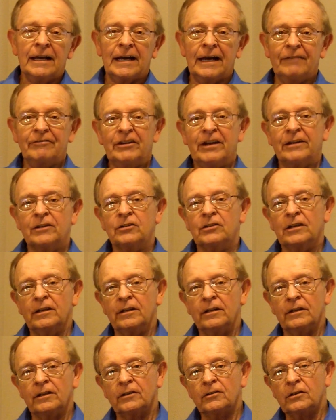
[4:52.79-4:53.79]
I've got to
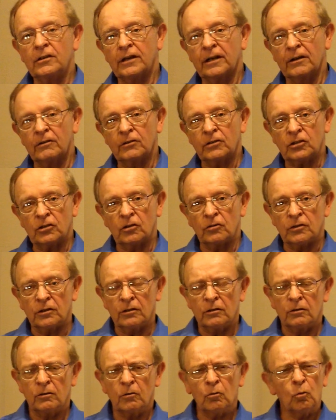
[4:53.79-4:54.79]
send this to
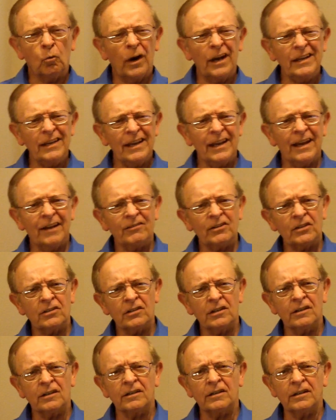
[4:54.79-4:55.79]
Arizona. Oh, why do you have to
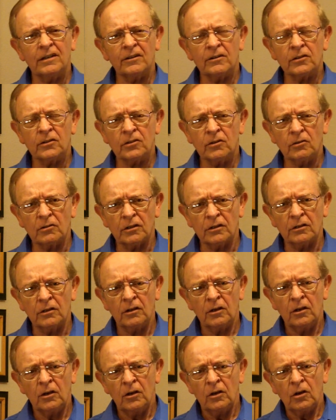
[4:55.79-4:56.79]
send it to Arizona?